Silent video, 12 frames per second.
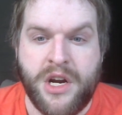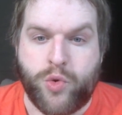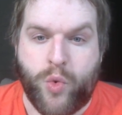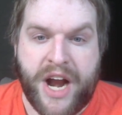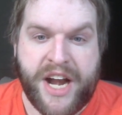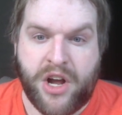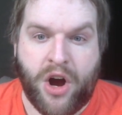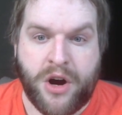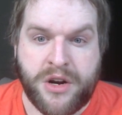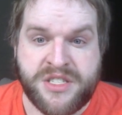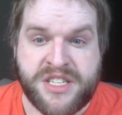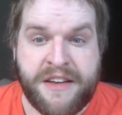Writing
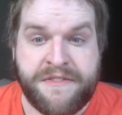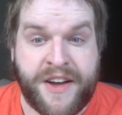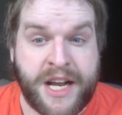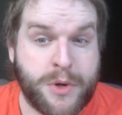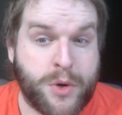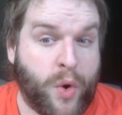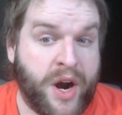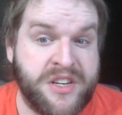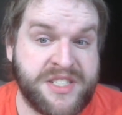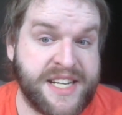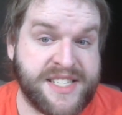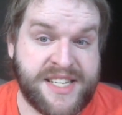hard sci fi
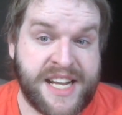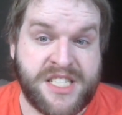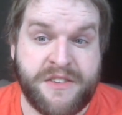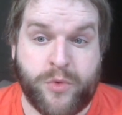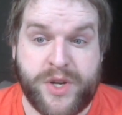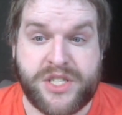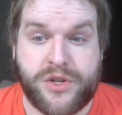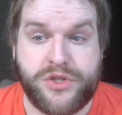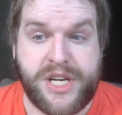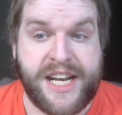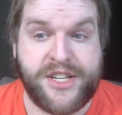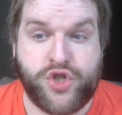requires extensive
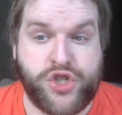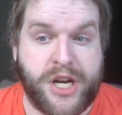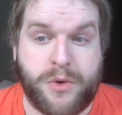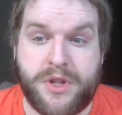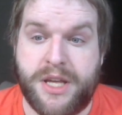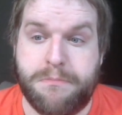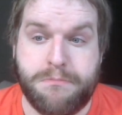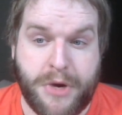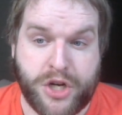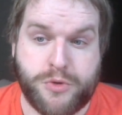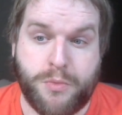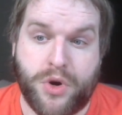research and is generally
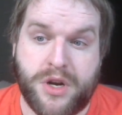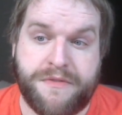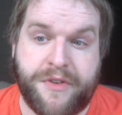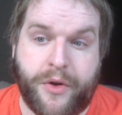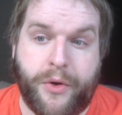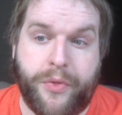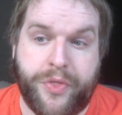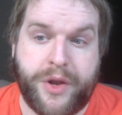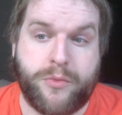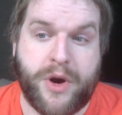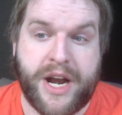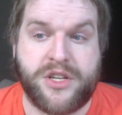much more difficult
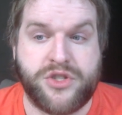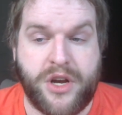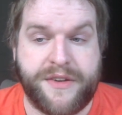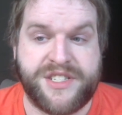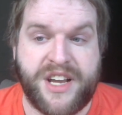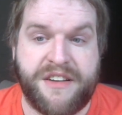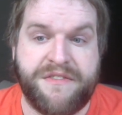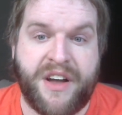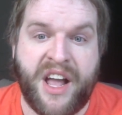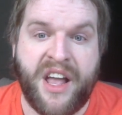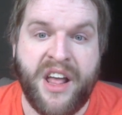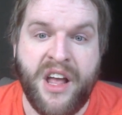than writing soft sci fi.
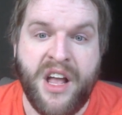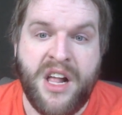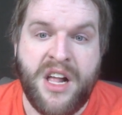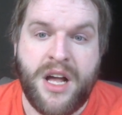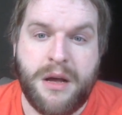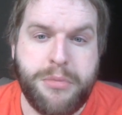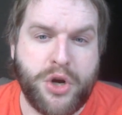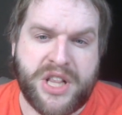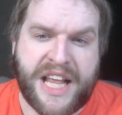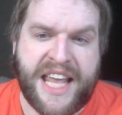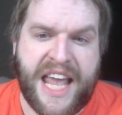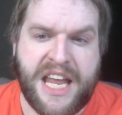A book
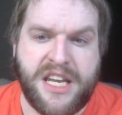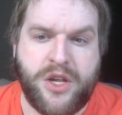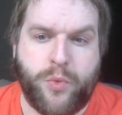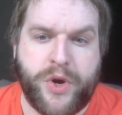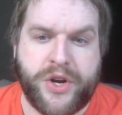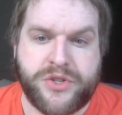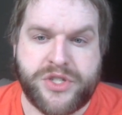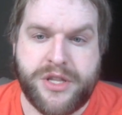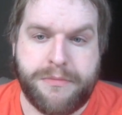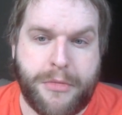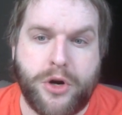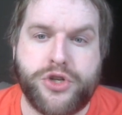like Andy Weir's
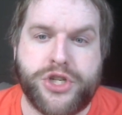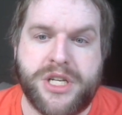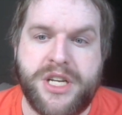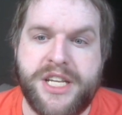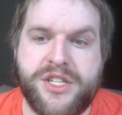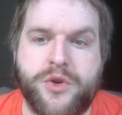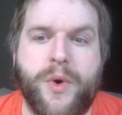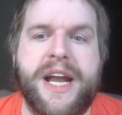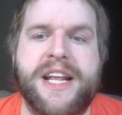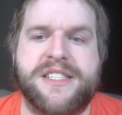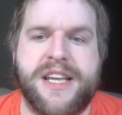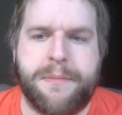The Martian is a great
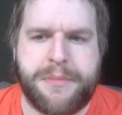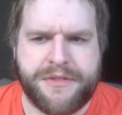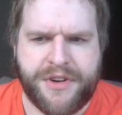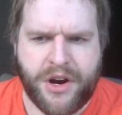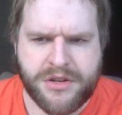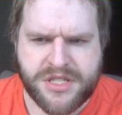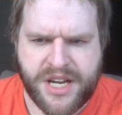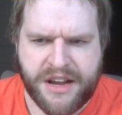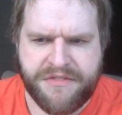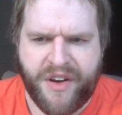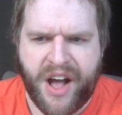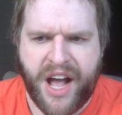example of hard sci
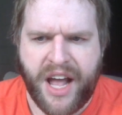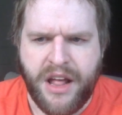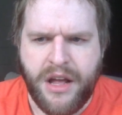fi.